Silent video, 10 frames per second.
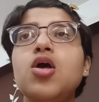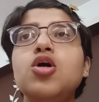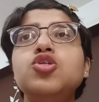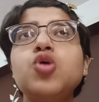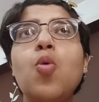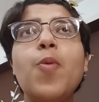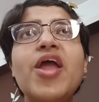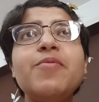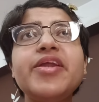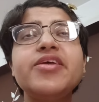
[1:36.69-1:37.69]
So when
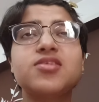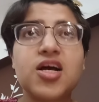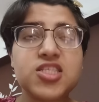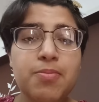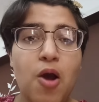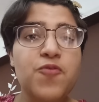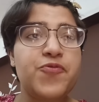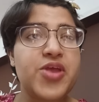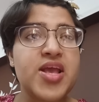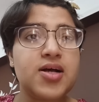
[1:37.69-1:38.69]
we discuss about
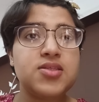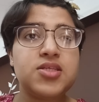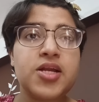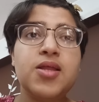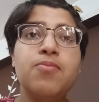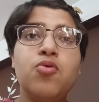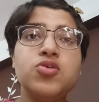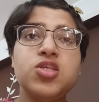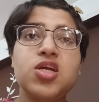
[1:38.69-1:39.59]
free consent, the most